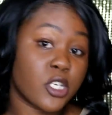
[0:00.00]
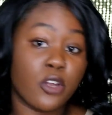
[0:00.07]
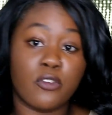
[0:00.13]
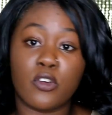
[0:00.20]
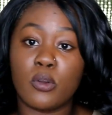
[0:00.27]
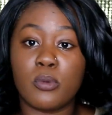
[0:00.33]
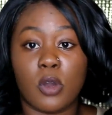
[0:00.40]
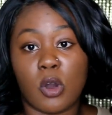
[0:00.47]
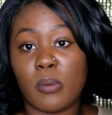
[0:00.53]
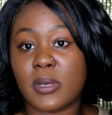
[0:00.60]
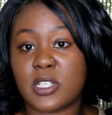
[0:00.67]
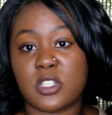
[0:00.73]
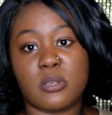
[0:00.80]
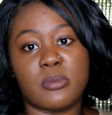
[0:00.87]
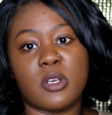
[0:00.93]
sure you follow me on all my
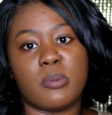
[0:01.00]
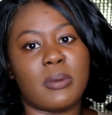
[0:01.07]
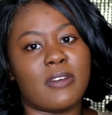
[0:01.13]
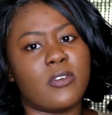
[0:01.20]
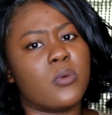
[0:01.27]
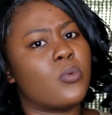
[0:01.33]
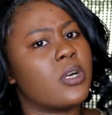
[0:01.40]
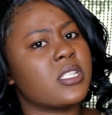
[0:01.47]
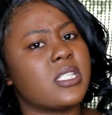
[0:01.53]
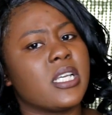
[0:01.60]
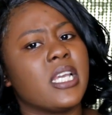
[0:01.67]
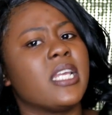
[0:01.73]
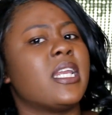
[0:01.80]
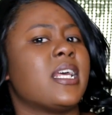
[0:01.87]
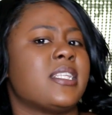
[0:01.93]
social media platform. Once
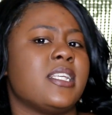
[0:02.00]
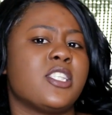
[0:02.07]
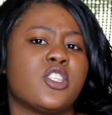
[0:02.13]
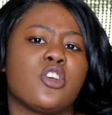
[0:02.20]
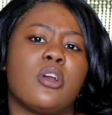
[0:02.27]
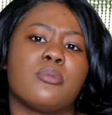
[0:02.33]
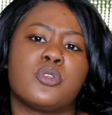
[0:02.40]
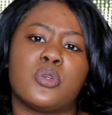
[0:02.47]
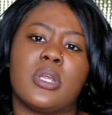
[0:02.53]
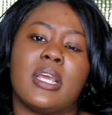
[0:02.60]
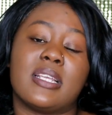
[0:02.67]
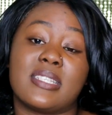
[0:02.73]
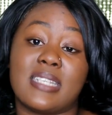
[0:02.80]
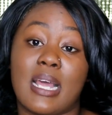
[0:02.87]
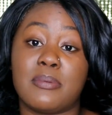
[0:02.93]
again, that's Instagram, Twitter,
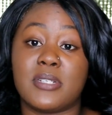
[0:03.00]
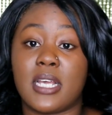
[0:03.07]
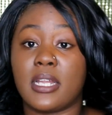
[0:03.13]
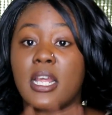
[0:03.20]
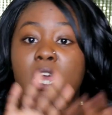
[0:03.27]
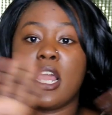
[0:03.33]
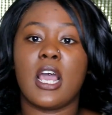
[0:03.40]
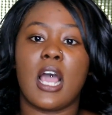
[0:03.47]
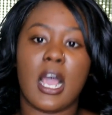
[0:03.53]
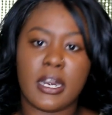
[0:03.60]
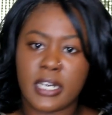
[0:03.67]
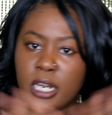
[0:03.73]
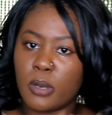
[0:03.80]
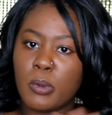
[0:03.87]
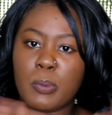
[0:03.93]
and Snapchat.
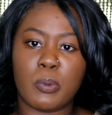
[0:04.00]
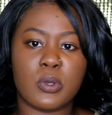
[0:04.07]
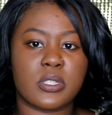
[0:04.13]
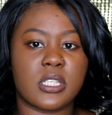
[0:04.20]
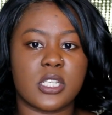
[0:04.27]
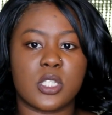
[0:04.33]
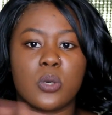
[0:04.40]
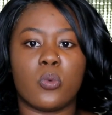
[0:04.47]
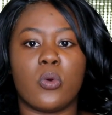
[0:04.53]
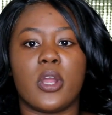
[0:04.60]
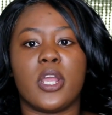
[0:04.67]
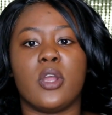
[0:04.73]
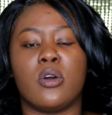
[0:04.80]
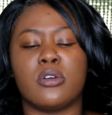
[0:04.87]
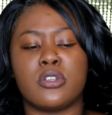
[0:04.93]
They'll be posted somewhere
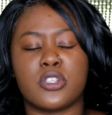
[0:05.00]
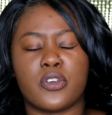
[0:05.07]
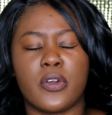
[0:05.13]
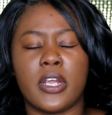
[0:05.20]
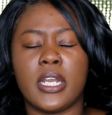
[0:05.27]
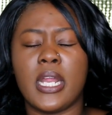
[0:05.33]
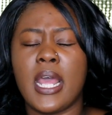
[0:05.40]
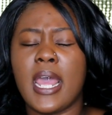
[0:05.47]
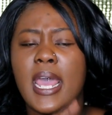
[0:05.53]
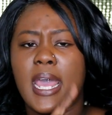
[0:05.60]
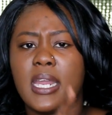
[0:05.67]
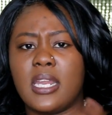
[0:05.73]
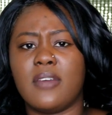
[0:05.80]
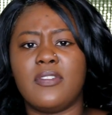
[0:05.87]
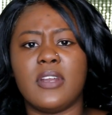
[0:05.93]
here on the screen,
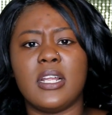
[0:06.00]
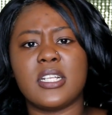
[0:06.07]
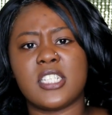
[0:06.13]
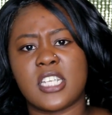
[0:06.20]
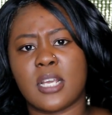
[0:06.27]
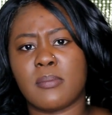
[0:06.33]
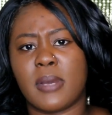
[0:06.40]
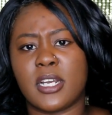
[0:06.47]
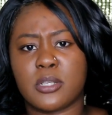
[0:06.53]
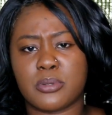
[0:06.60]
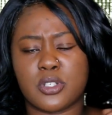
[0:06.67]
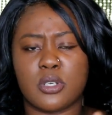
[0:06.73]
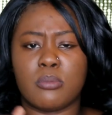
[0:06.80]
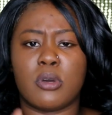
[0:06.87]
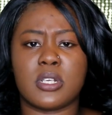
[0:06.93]
and definitely check my
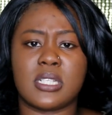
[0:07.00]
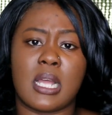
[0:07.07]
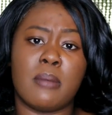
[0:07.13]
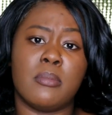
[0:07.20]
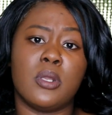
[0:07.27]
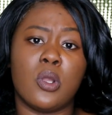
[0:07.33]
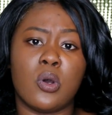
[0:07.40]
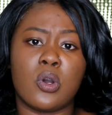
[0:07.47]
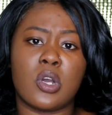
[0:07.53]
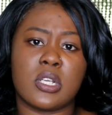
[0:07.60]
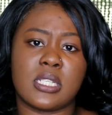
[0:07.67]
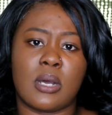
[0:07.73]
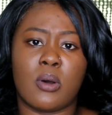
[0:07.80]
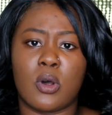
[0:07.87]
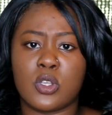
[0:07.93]
description box down below,
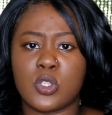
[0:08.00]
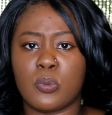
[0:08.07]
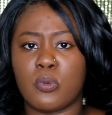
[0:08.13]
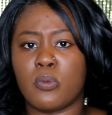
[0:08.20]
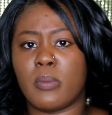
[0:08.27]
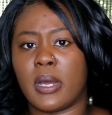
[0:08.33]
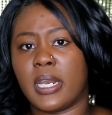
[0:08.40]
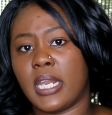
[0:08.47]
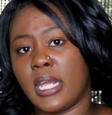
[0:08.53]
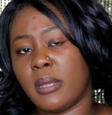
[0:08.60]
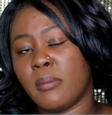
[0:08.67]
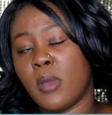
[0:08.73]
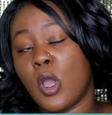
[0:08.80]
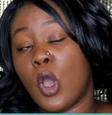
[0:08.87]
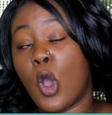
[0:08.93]
because I also put my
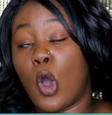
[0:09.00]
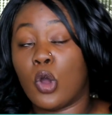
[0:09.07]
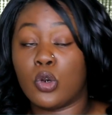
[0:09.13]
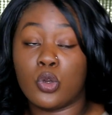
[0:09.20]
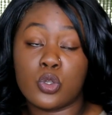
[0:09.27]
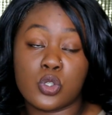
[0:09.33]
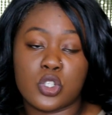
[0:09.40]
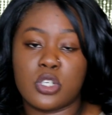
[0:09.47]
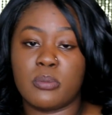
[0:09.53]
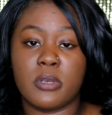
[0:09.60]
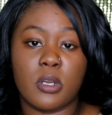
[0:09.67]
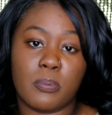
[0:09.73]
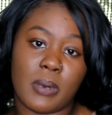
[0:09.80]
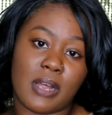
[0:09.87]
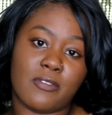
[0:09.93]
name on those social
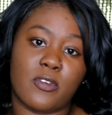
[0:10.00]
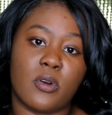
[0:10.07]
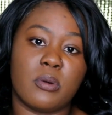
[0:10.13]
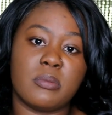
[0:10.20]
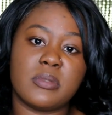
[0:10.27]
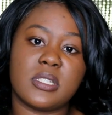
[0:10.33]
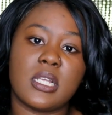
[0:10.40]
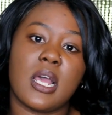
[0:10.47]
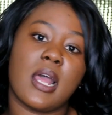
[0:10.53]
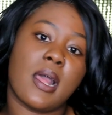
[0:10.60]
media platforms